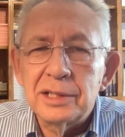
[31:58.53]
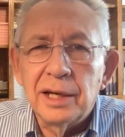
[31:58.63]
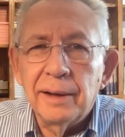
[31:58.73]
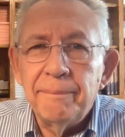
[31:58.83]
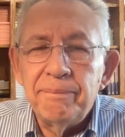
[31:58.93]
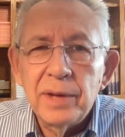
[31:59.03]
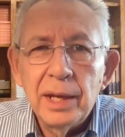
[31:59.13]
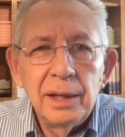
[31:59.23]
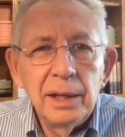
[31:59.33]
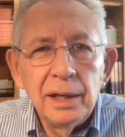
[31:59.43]

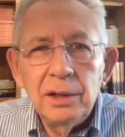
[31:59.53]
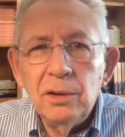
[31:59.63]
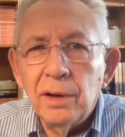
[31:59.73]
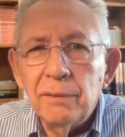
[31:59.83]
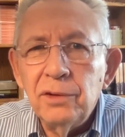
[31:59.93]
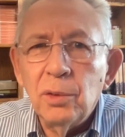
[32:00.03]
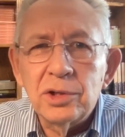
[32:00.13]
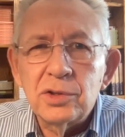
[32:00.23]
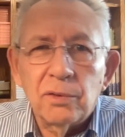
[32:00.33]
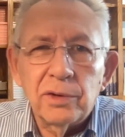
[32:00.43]
I've
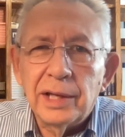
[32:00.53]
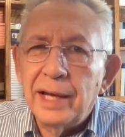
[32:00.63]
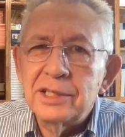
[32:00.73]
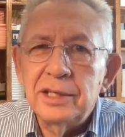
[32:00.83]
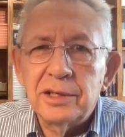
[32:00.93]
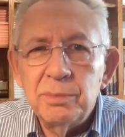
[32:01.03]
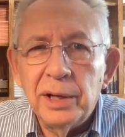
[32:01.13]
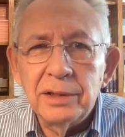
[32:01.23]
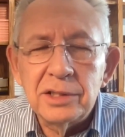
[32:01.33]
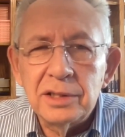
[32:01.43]
noticed over the last 6
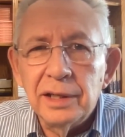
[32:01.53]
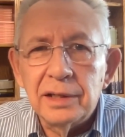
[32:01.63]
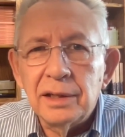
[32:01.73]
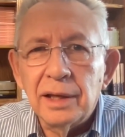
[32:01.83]
months that